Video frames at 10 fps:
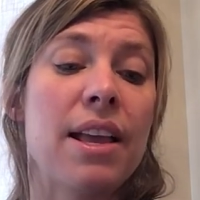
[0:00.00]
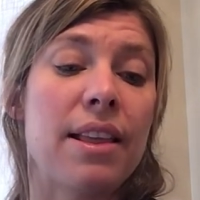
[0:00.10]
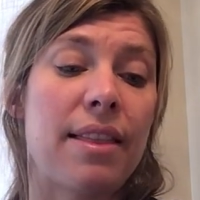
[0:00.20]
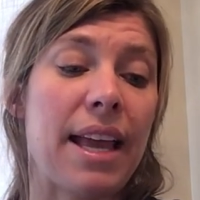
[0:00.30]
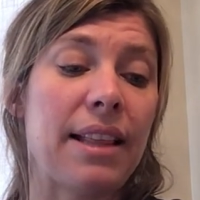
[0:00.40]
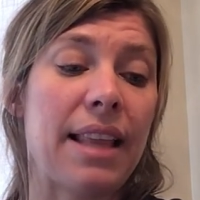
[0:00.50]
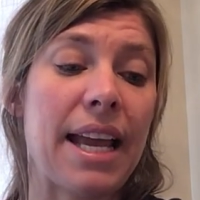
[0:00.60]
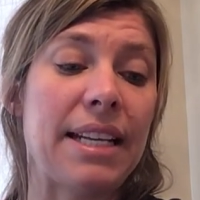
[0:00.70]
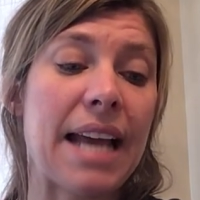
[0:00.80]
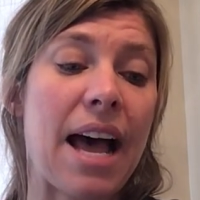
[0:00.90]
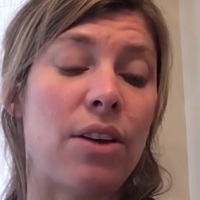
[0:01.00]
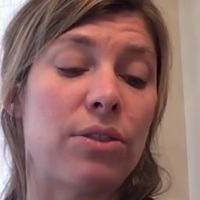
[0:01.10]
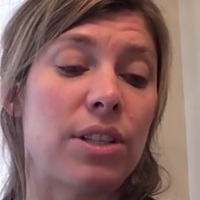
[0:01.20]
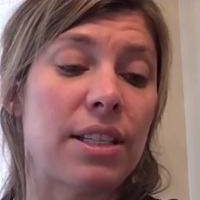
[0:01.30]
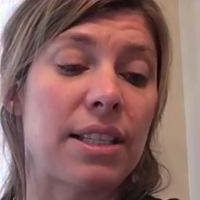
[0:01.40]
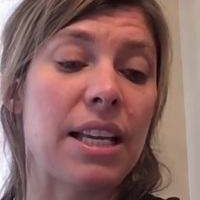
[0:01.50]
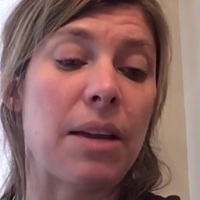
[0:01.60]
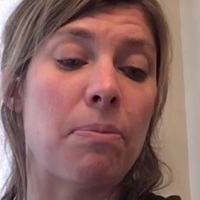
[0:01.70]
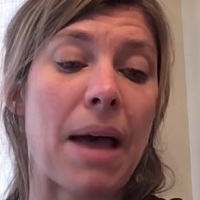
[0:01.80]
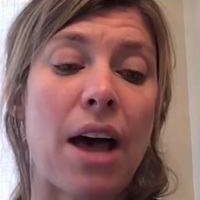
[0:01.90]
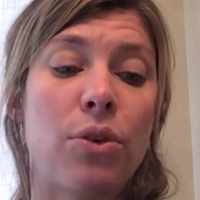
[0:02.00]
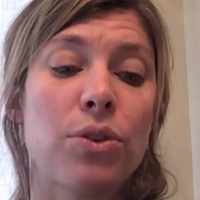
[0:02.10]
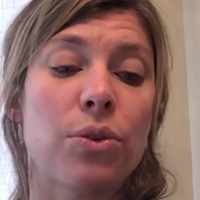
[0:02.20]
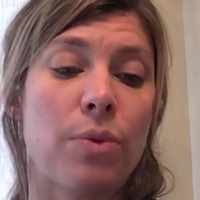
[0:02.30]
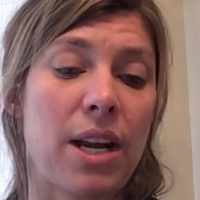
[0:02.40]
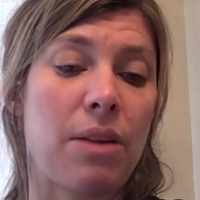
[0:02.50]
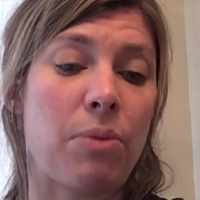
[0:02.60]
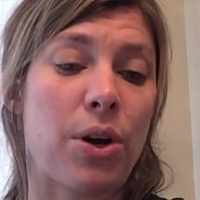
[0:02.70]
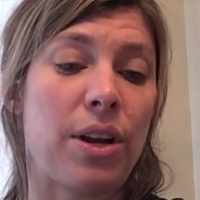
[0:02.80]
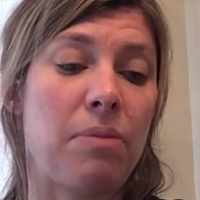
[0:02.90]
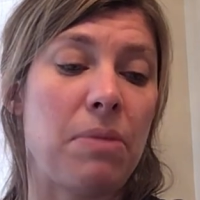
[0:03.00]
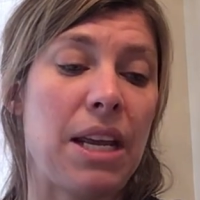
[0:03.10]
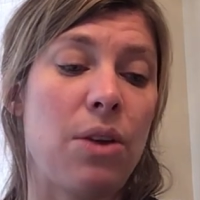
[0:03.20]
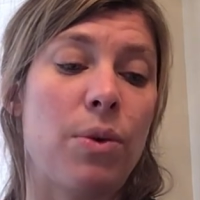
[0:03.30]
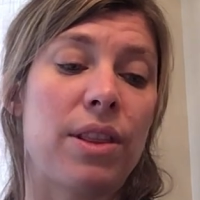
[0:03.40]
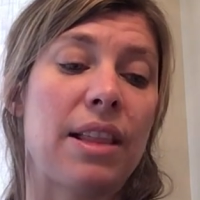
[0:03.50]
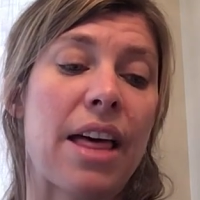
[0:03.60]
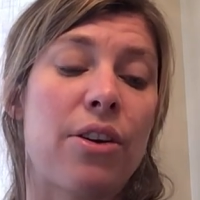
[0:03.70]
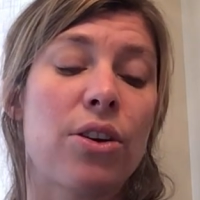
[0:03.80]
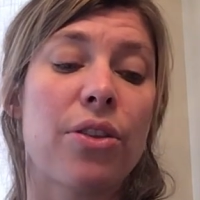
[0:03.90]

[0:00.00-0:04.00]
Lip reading: they lay down to sleep, bound Running Bird and me with leather